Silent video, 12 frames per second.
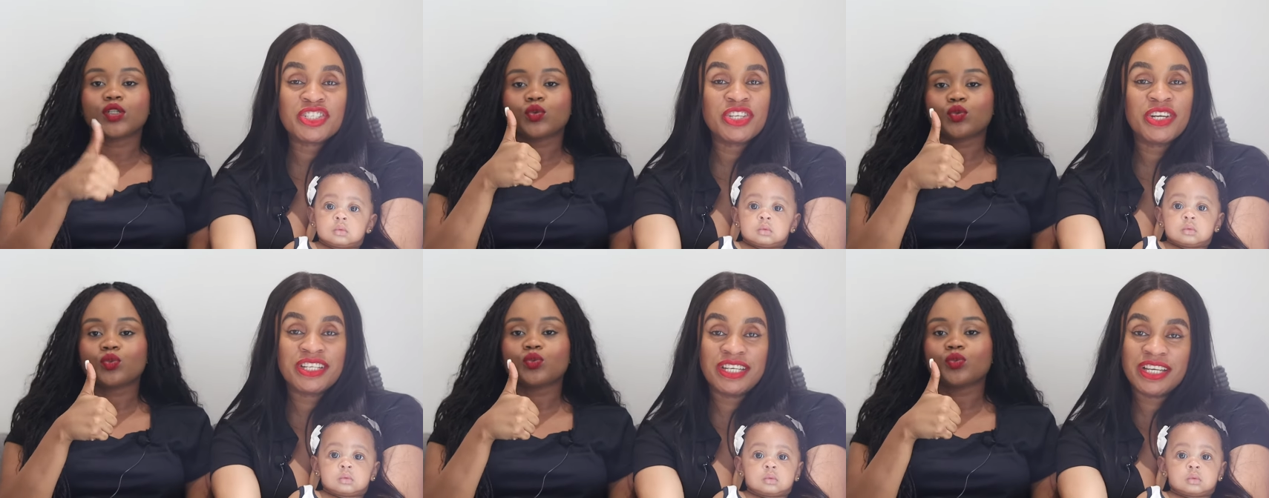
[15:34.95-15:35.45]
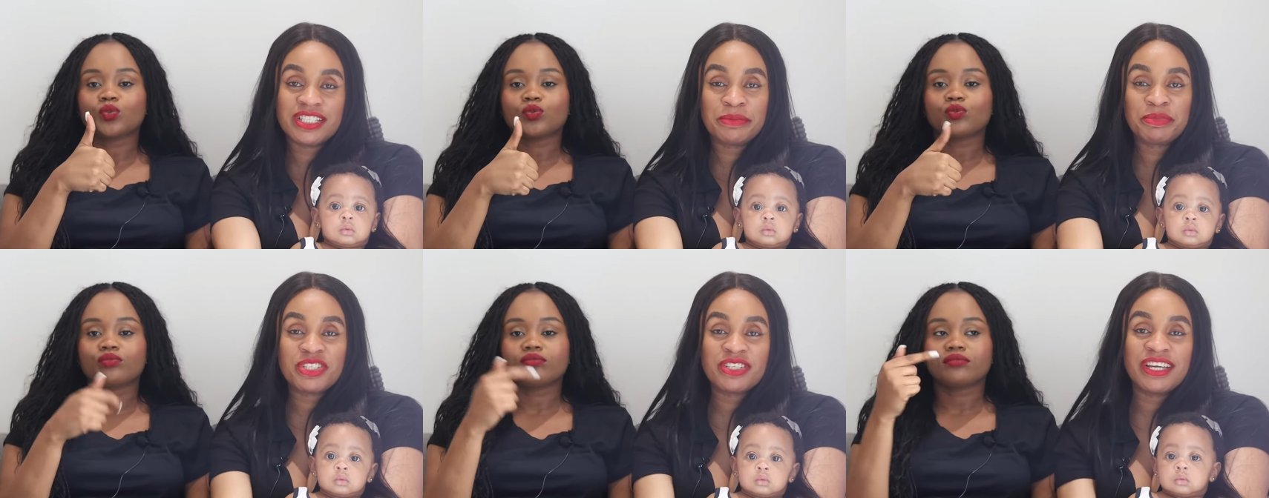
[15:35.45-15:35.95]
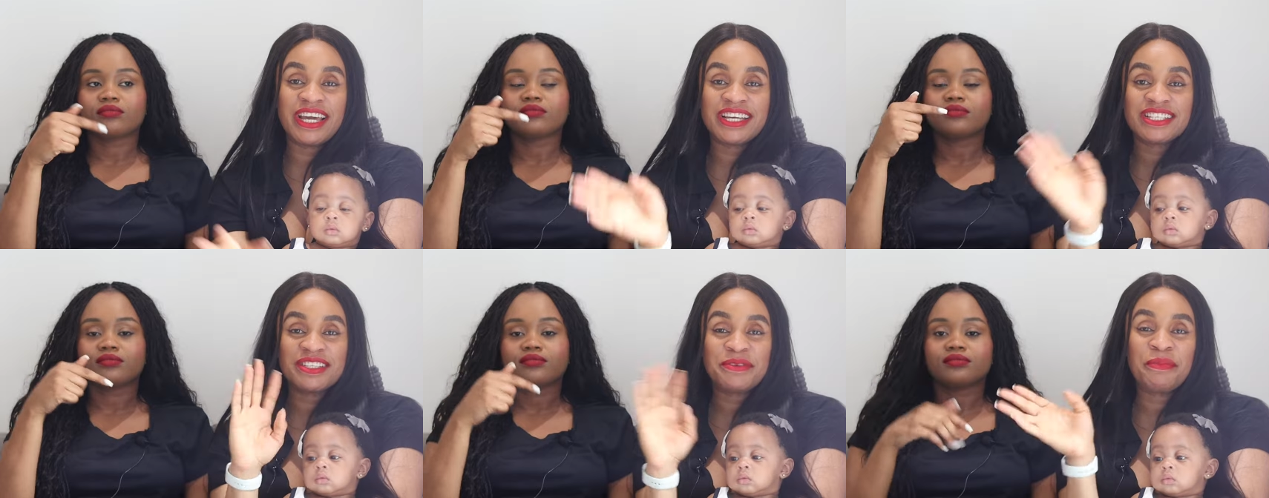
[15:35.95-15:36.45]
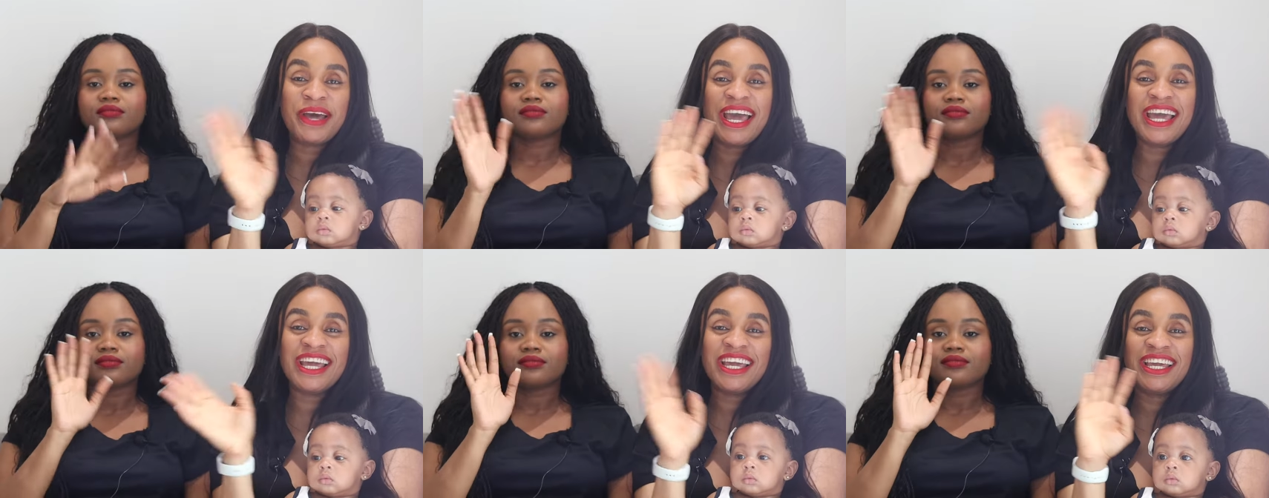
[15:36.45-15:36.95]
Speaker 1: I'll see you on the next episode,
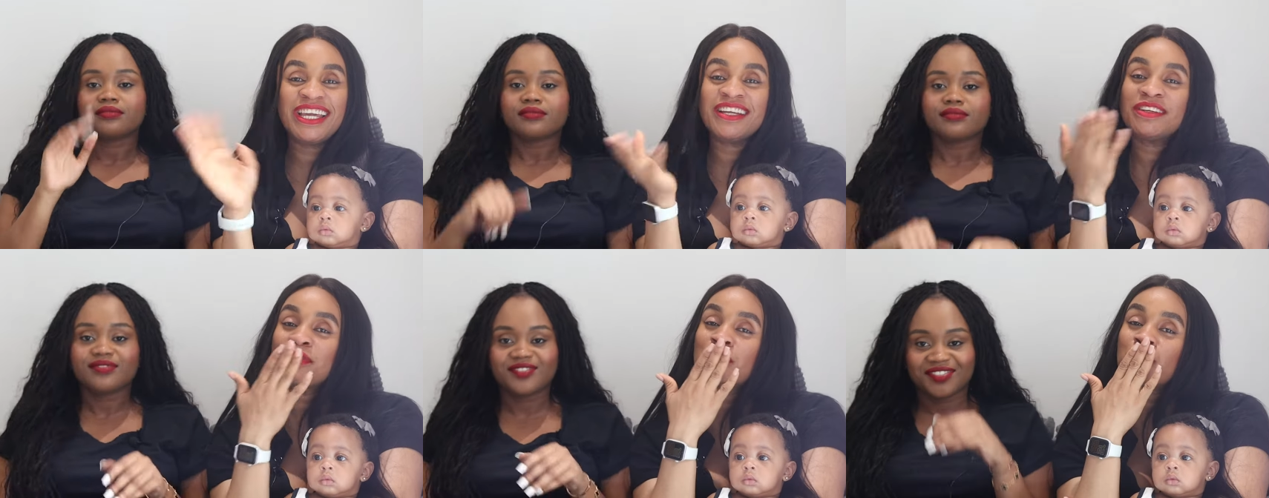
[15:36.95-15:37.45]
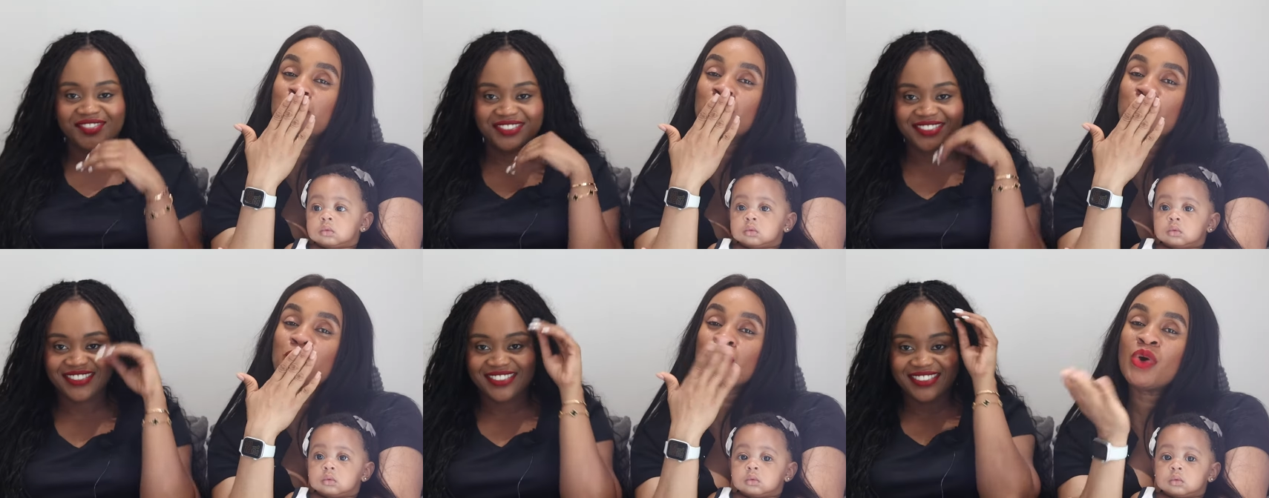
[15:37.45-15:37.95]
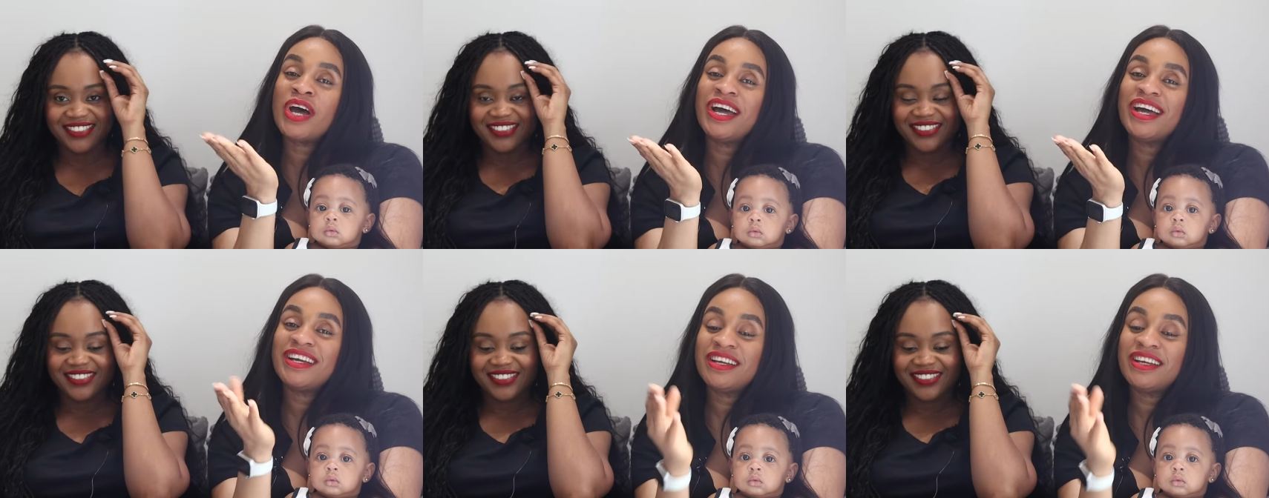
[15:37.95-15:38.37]
Bye.